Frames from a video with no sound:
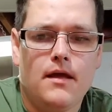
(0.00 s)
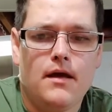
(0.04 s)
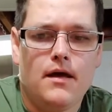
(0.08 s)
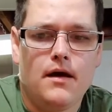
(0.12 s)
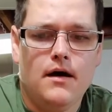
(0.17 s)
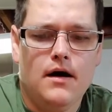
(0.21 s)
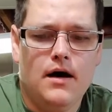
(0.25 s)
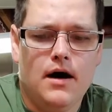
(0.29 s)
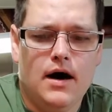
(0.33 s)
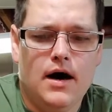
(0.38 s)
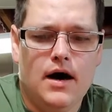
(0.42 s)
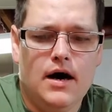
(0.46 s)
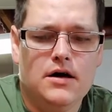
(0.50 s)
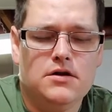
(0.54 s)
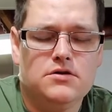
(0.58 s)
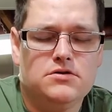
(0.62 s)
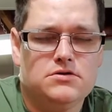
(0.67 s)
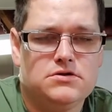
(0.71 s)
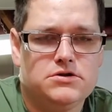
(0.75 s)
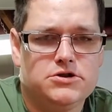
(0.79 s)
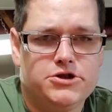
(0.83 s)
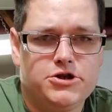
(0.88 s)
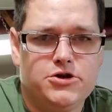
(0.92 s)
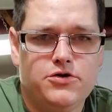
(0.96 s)

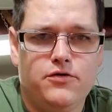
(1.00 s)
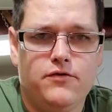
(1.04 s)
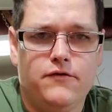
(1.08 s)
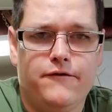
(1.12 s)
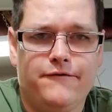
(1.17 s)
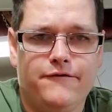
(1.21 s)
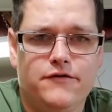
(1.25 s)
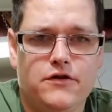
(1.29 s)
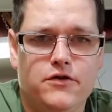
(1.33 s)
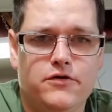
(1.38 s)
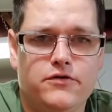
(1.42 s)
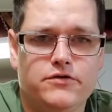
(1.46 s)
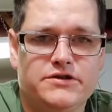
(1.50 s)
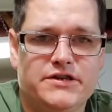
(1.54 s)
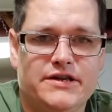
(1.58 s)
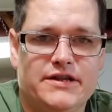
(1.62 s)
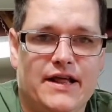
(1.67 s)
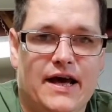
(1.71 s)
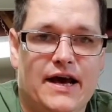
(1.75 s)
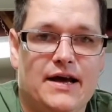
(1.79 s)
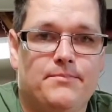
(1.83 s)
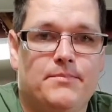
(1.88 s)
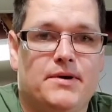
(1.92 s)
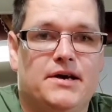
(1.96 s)
2 flute in
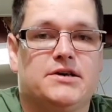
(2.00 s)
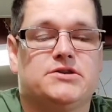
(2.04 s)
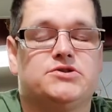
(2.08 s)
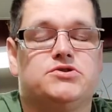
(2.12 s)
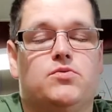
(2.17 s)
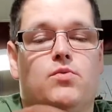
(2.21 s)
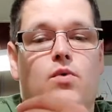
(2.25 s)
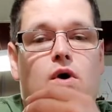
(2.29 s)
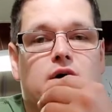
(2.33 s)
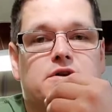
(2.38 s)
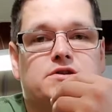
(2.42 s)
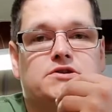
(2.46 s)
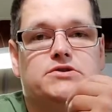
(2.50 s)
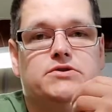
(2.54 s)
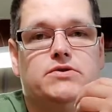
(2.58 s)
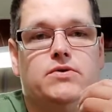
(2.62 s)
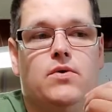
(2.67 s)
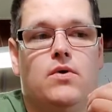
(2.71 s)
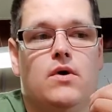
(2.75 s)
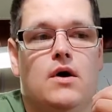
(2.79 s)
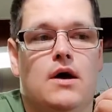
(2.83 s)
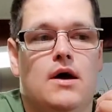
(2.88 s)
that, because you want to,